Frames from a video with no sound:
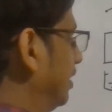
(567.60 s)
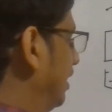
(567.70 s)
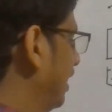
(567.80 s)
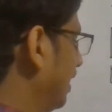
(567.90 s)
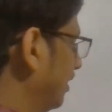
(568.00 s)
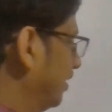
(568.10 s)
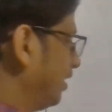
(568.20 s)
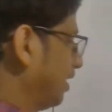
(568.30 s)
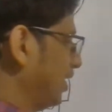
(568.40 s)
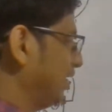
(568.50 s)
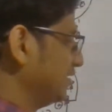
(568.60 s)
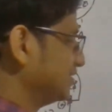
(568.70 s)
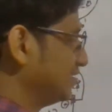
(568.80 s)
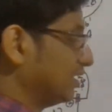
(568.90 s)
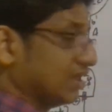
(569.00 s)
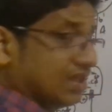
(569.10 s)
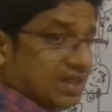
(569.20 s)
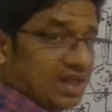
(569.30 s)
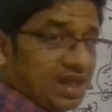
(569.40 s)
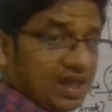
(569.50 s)
and A is the
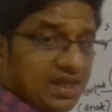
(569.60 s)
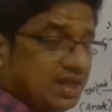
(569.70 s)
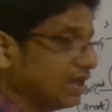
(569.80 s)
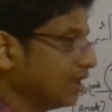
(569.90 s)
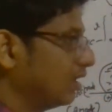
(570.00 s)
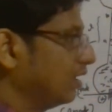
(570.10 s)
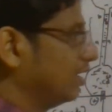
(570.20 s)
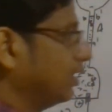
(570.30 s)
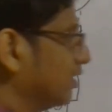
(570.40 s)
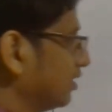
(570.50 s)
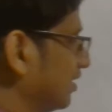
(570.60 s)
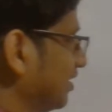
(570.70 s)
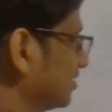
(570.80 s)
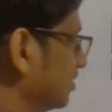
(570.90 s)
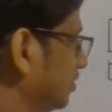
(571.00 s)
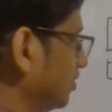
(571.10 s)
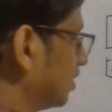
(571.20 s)
area that is now